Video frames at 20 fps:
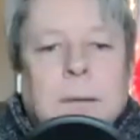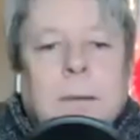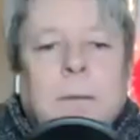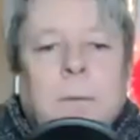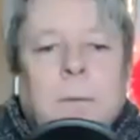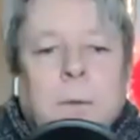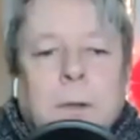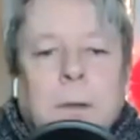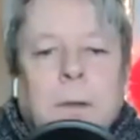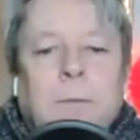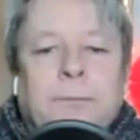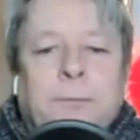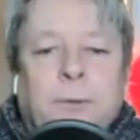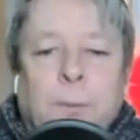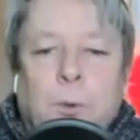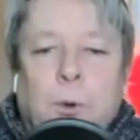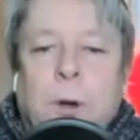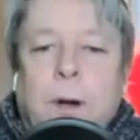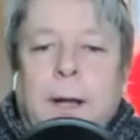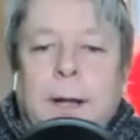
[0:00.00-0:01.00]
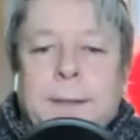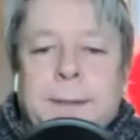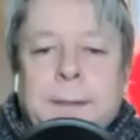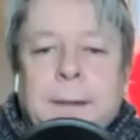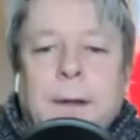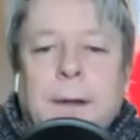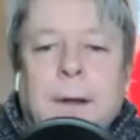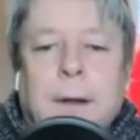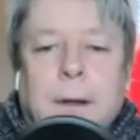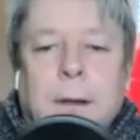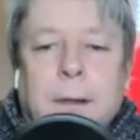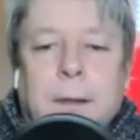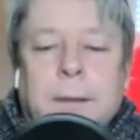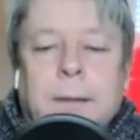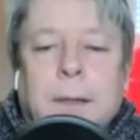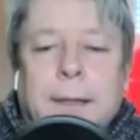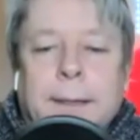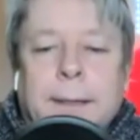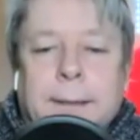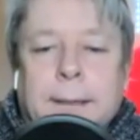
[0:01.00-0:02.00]
Well, from what I saw on
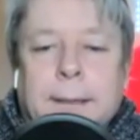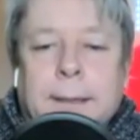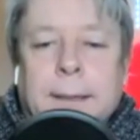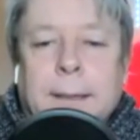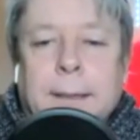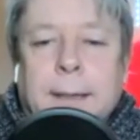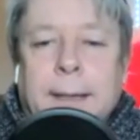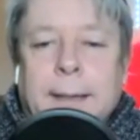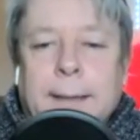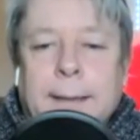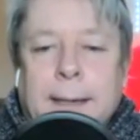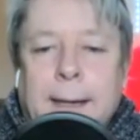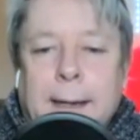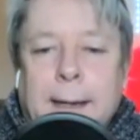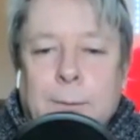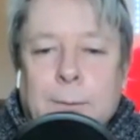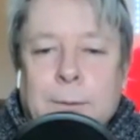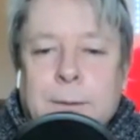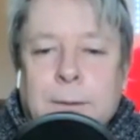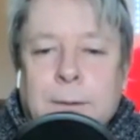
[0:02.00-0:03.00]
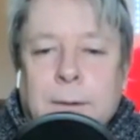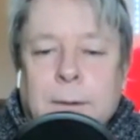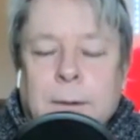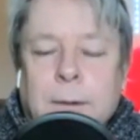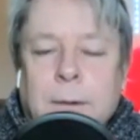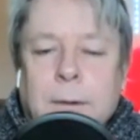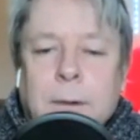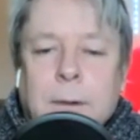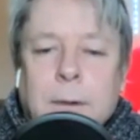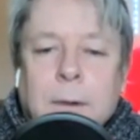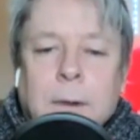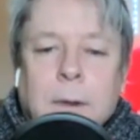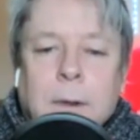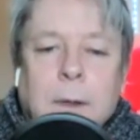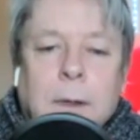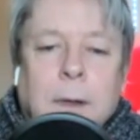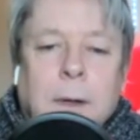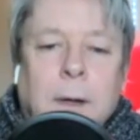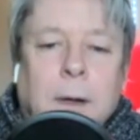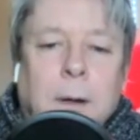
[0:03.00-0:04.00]
like the encounter
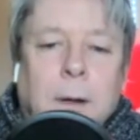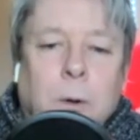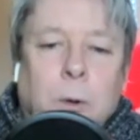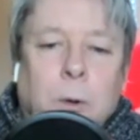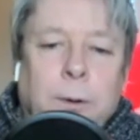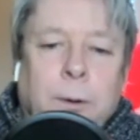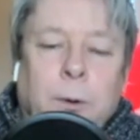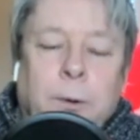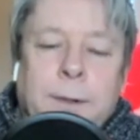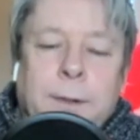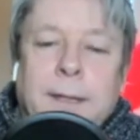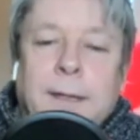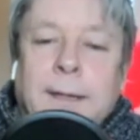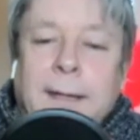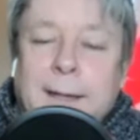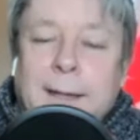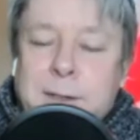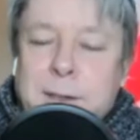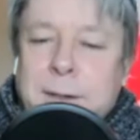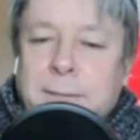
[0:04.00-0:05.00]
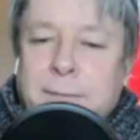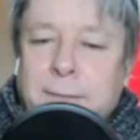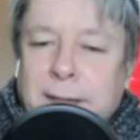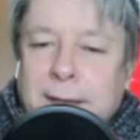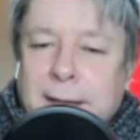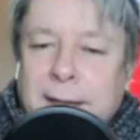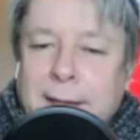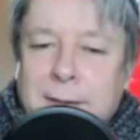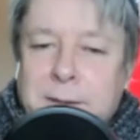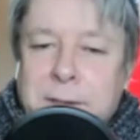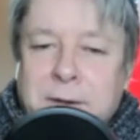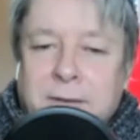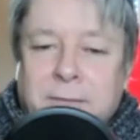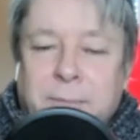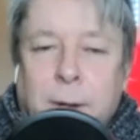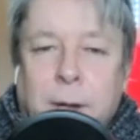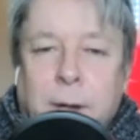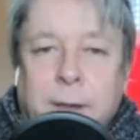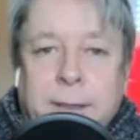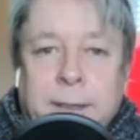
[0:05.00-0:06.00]
or the legend of
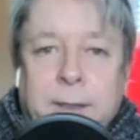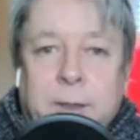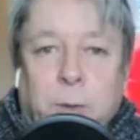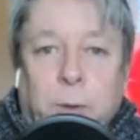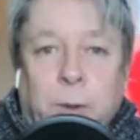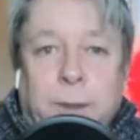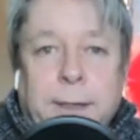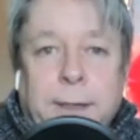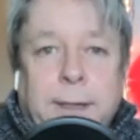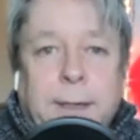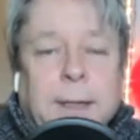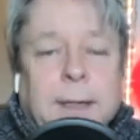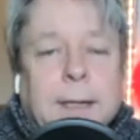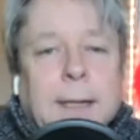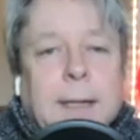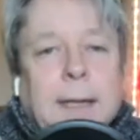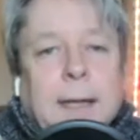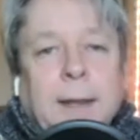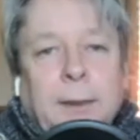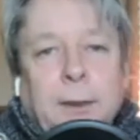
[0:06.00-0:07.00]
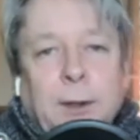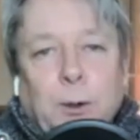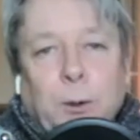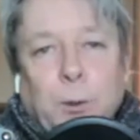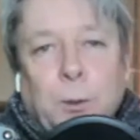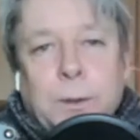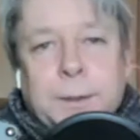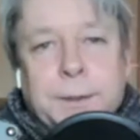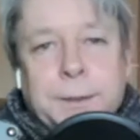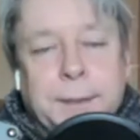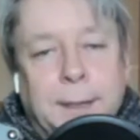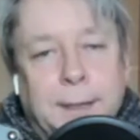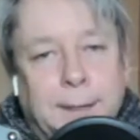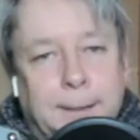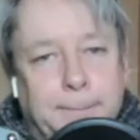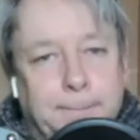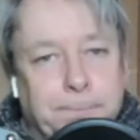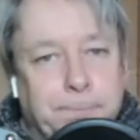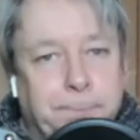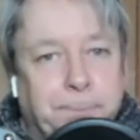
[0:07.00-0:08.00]
Boggy Creek, there was
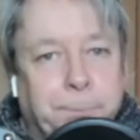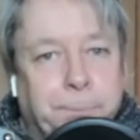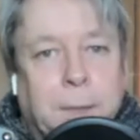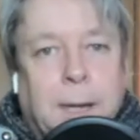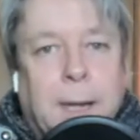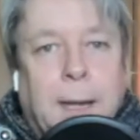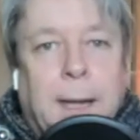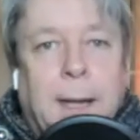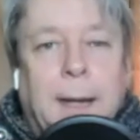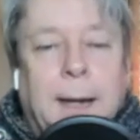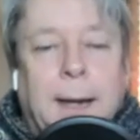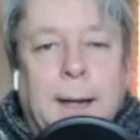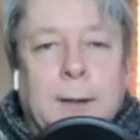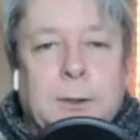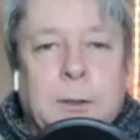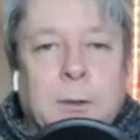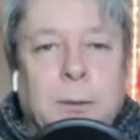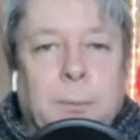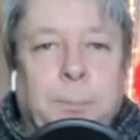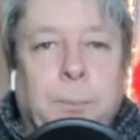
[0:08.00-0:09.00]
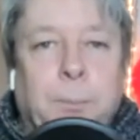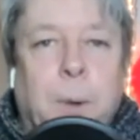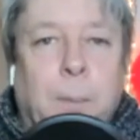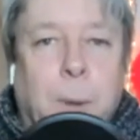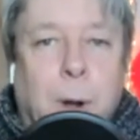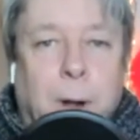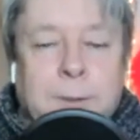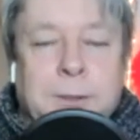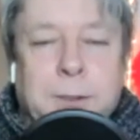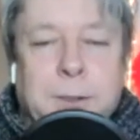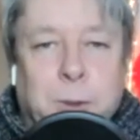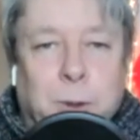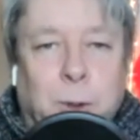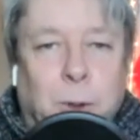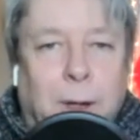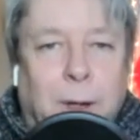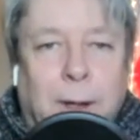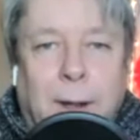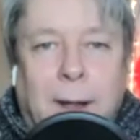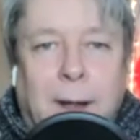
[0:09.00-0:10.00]
an actual monster,
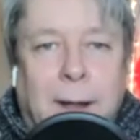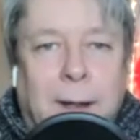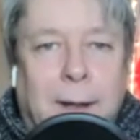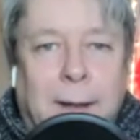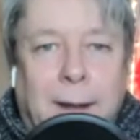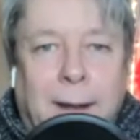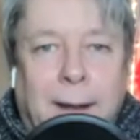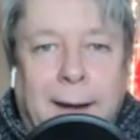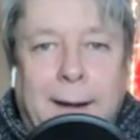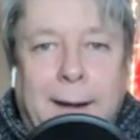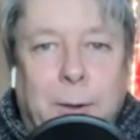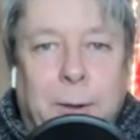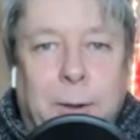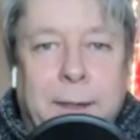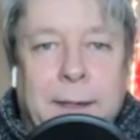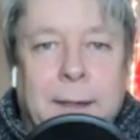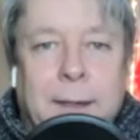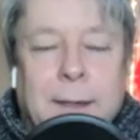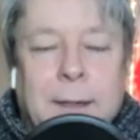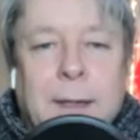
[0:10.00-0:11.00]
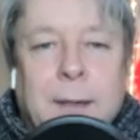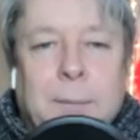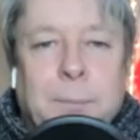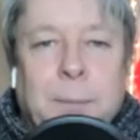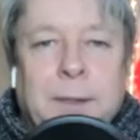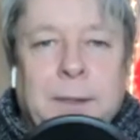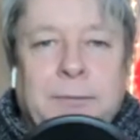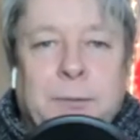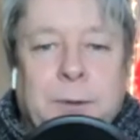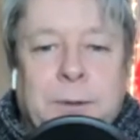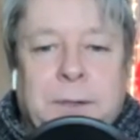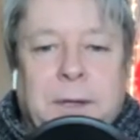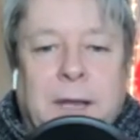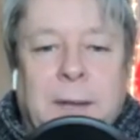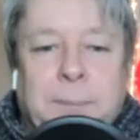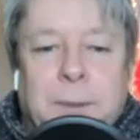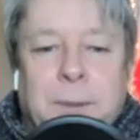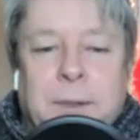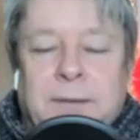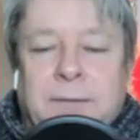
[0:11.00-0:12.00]
a hairy Bigfoot
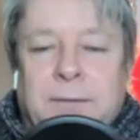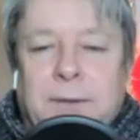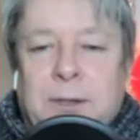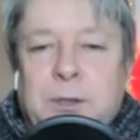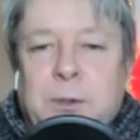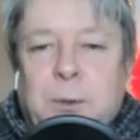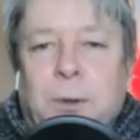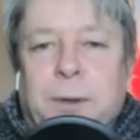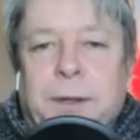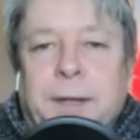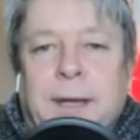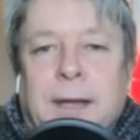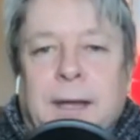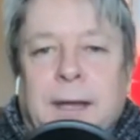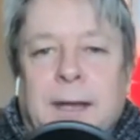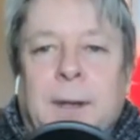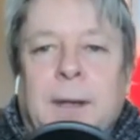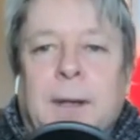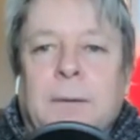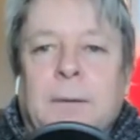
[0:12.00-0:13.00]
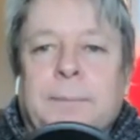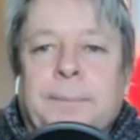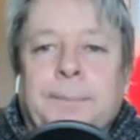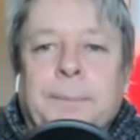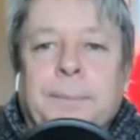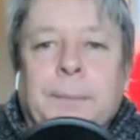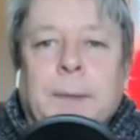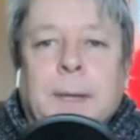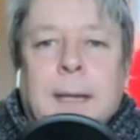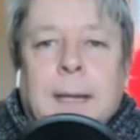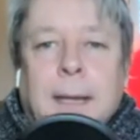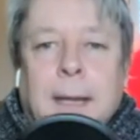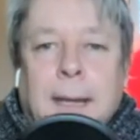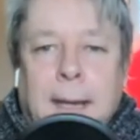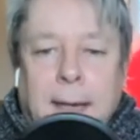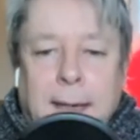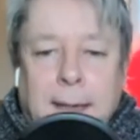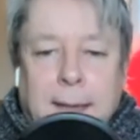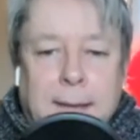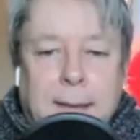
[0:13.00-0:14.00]
type individual that came out
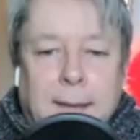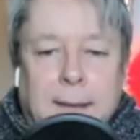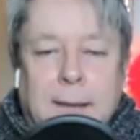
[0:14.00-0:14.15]
and